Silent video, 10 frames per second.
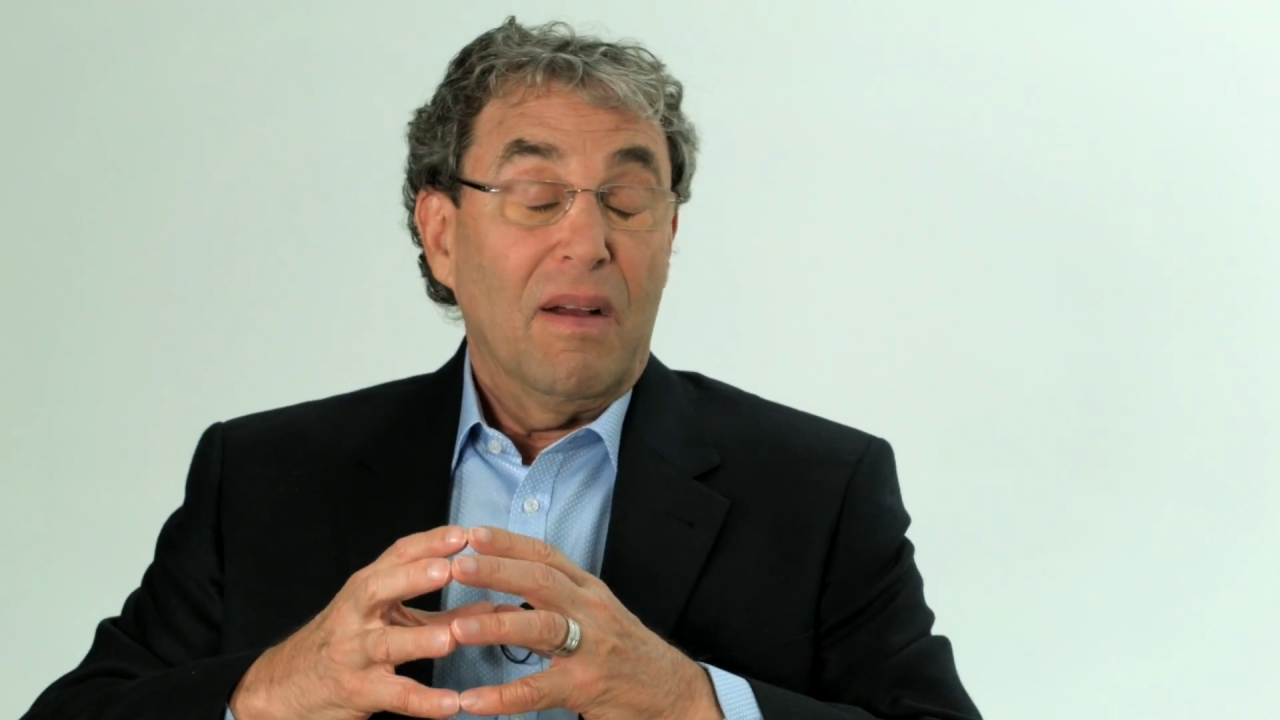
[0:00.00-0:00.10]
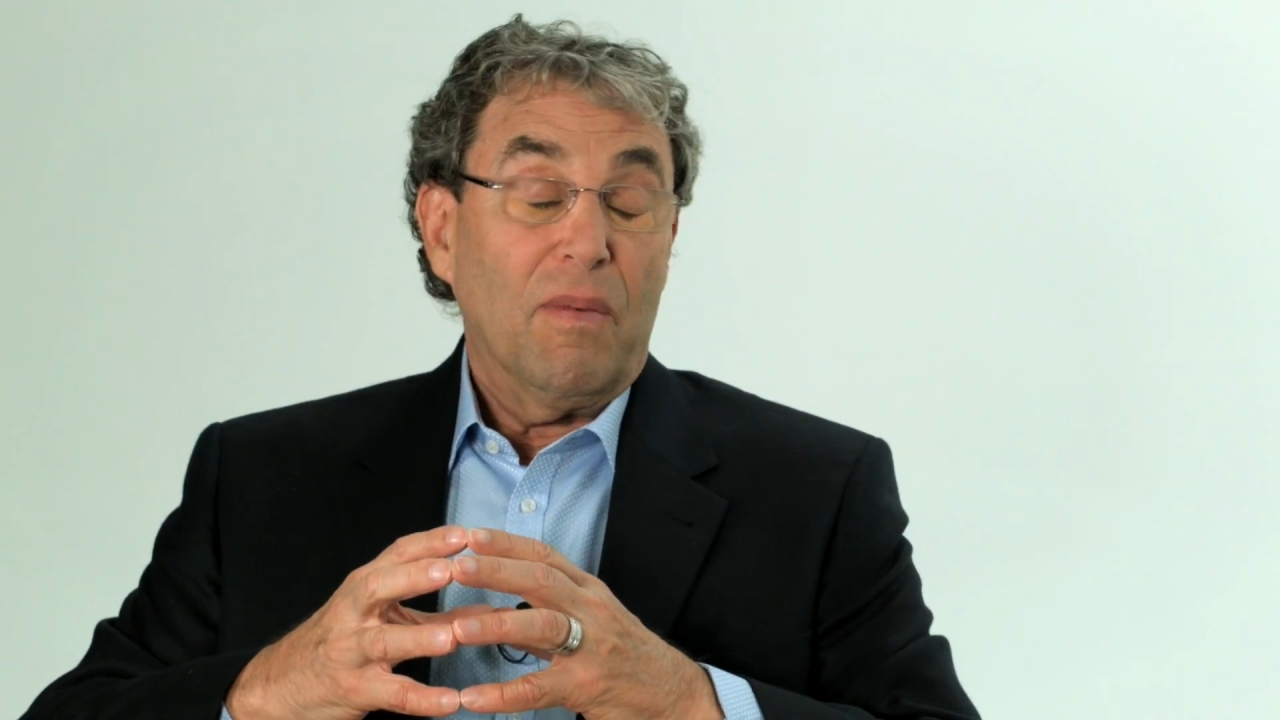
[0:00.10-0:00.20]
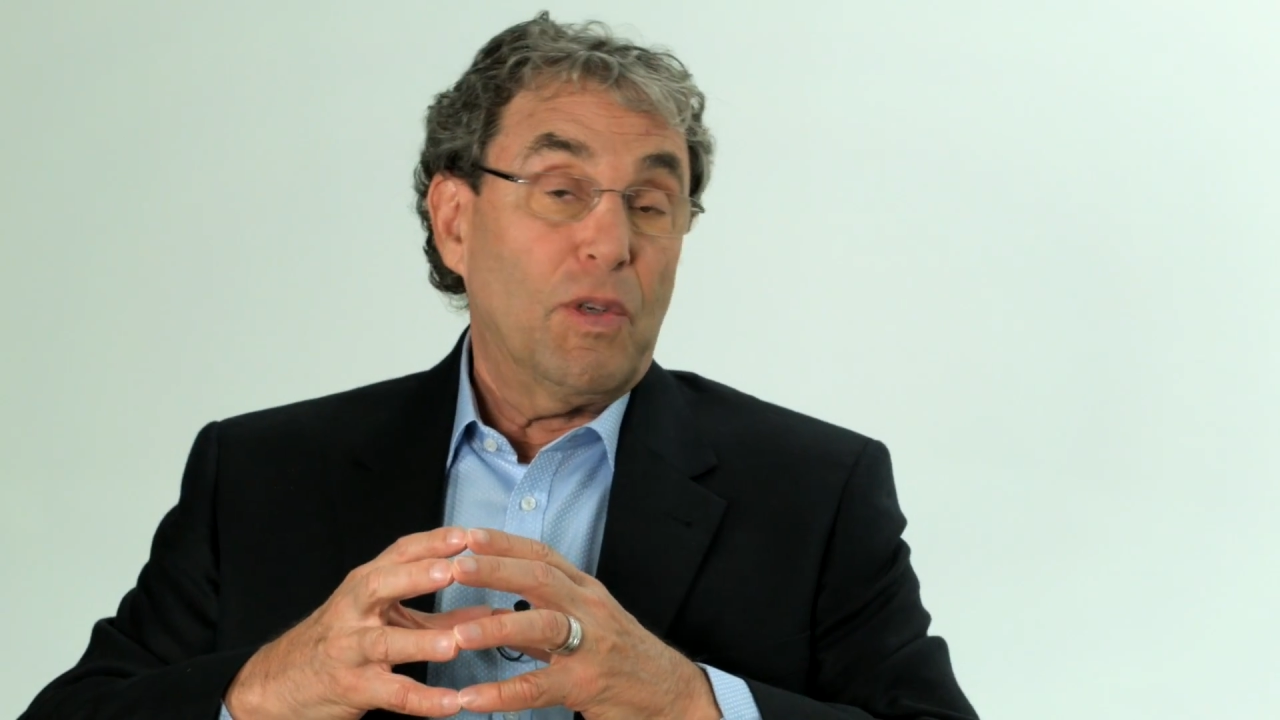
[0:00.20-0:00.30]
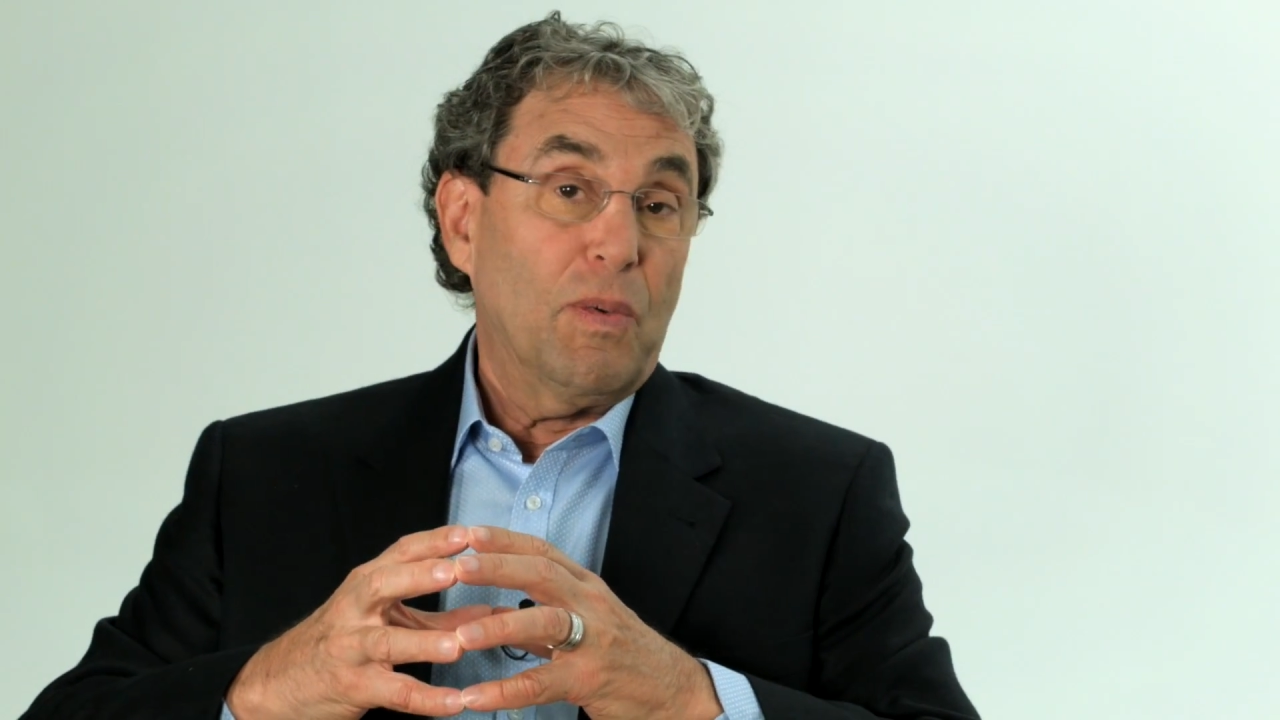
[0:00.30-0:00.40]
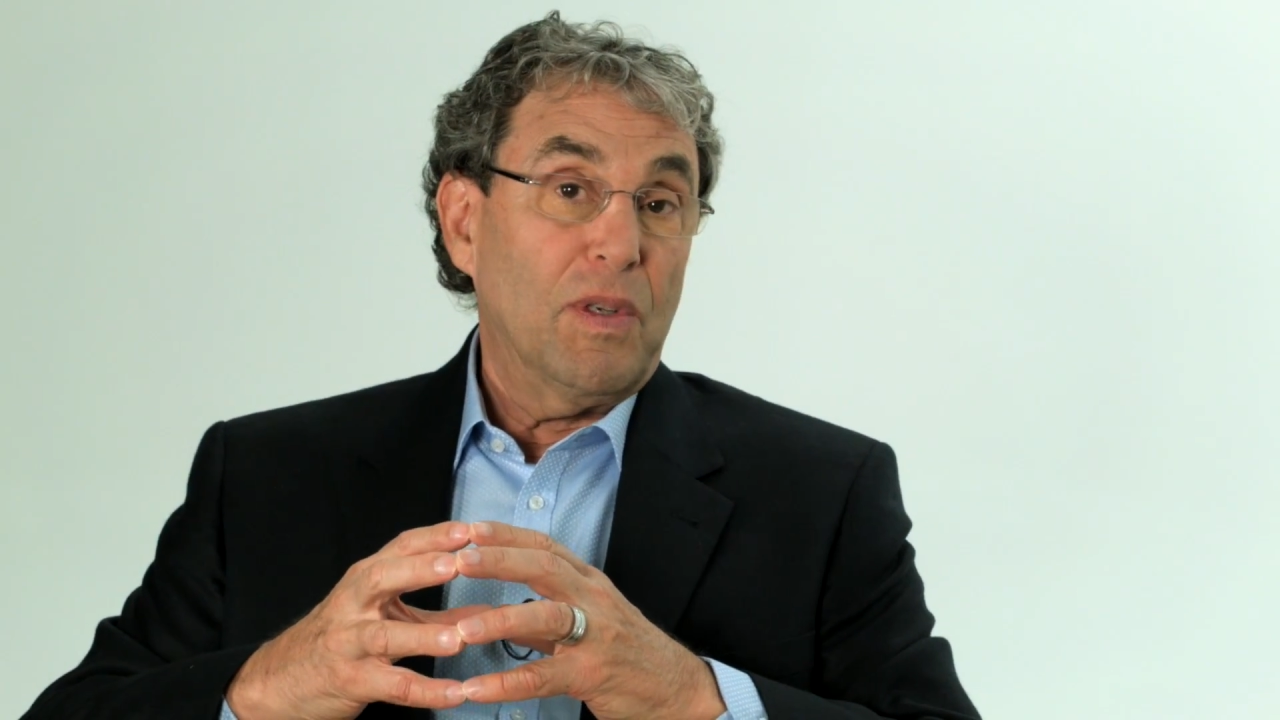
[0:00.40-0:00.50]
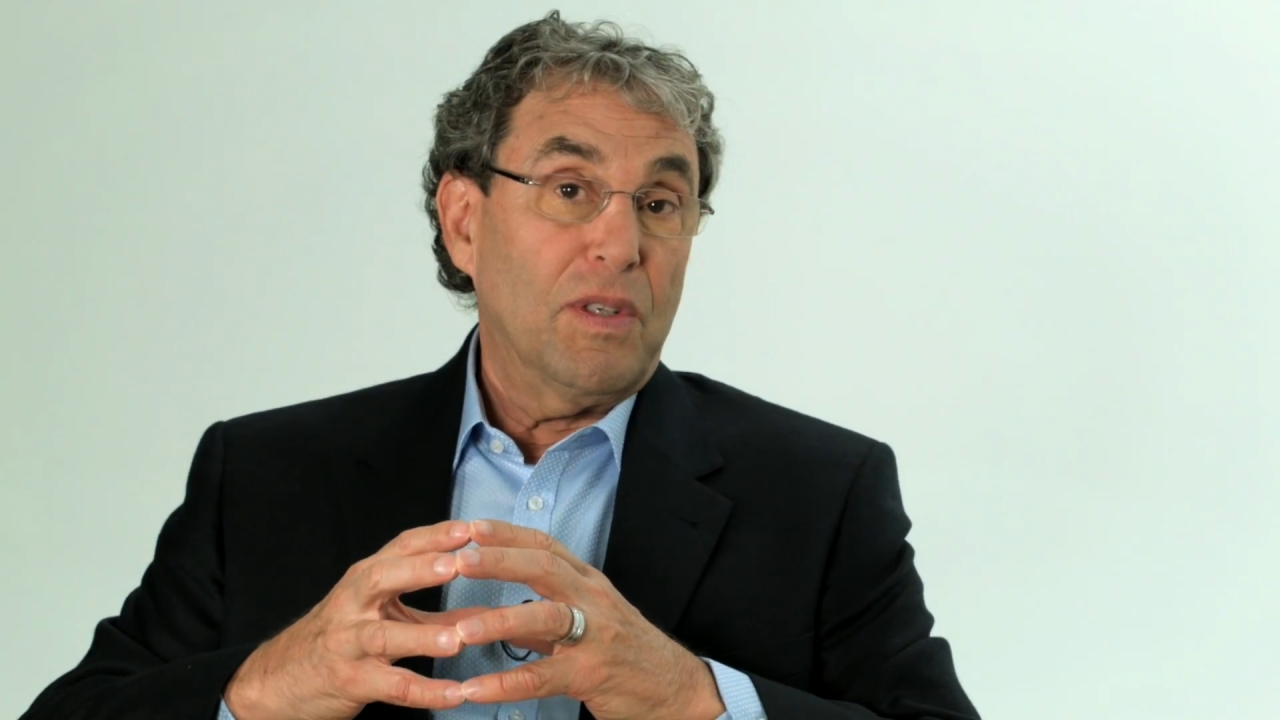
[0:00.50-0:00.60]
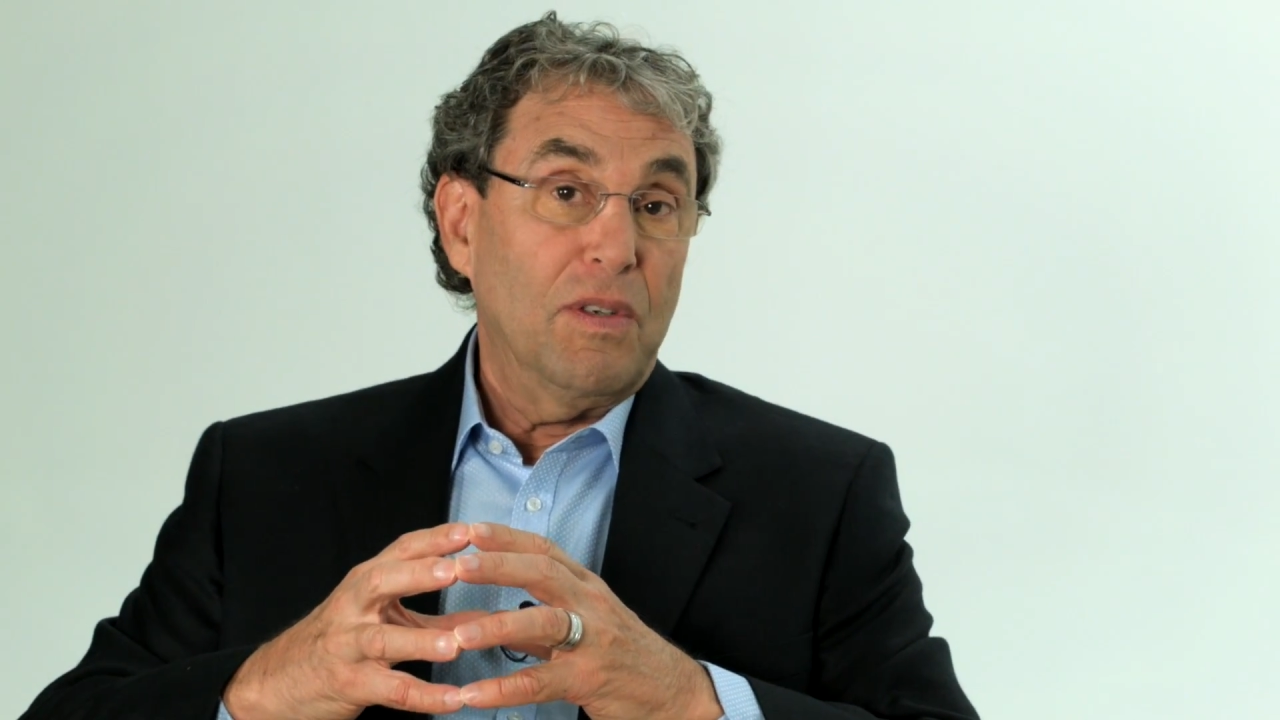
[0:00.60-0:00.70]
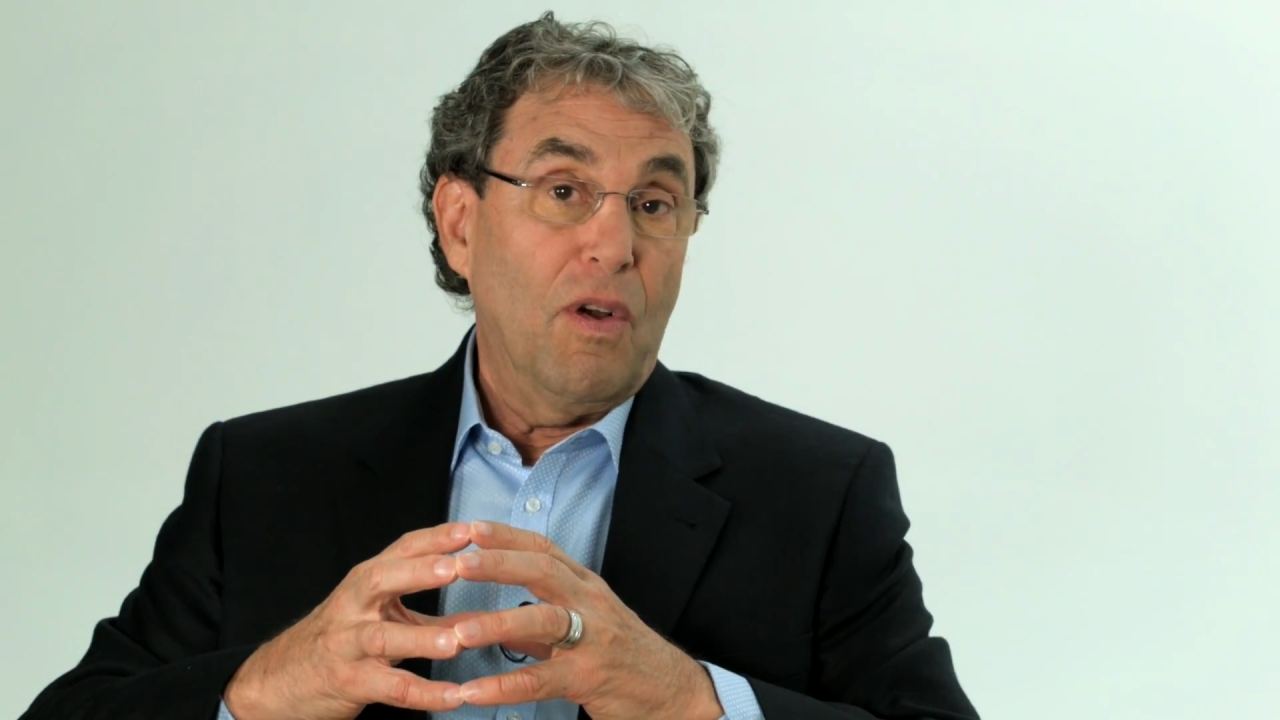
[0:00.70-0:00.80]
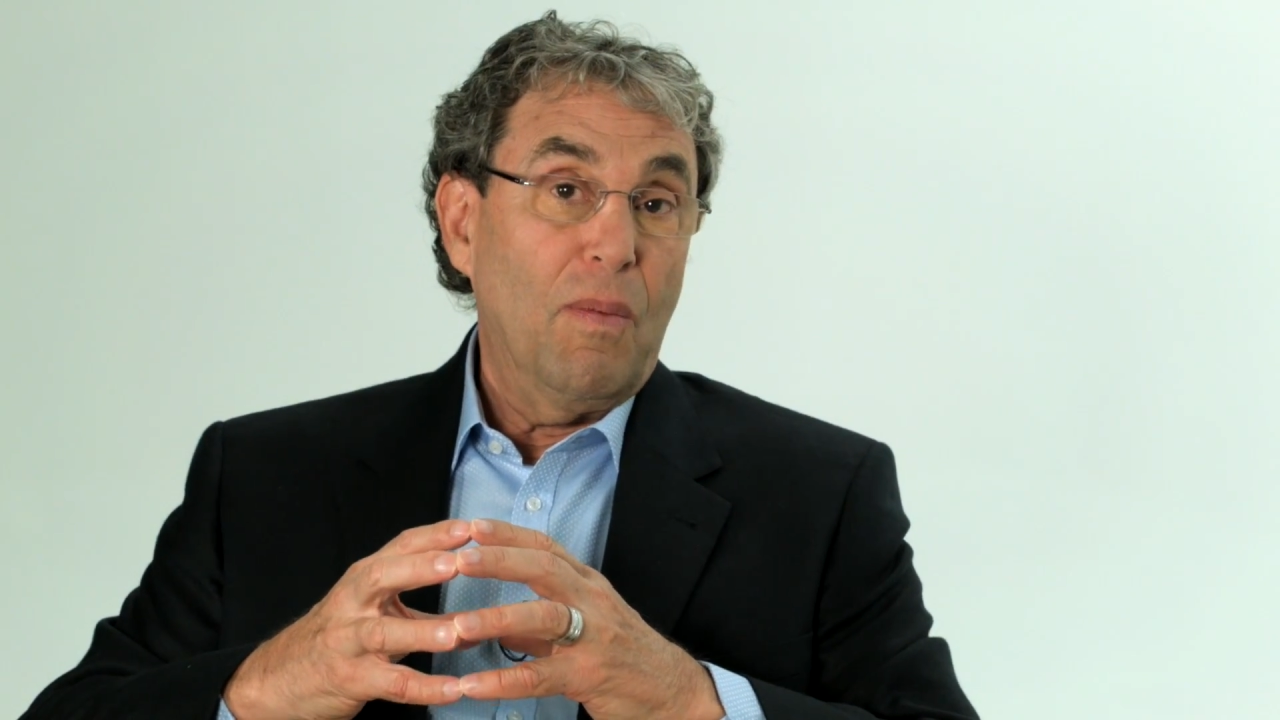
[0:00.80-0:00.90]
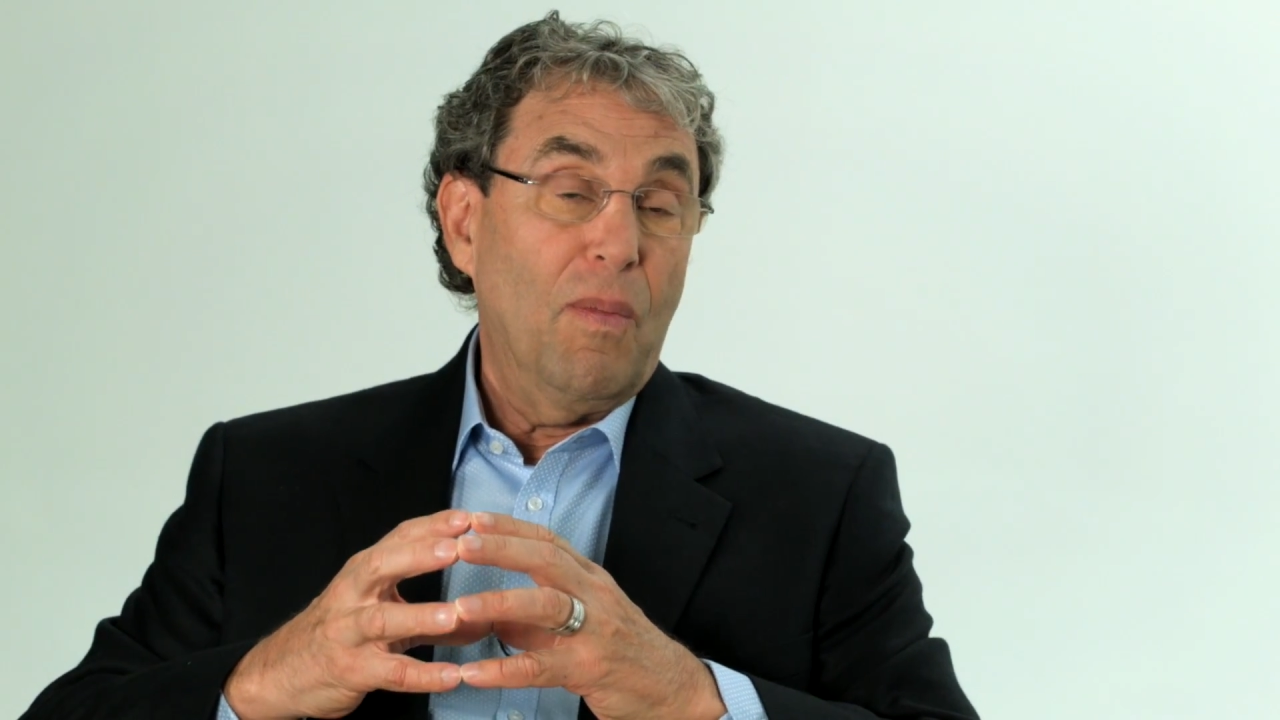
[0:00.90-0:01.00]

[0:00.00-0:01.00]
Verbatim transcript: which was no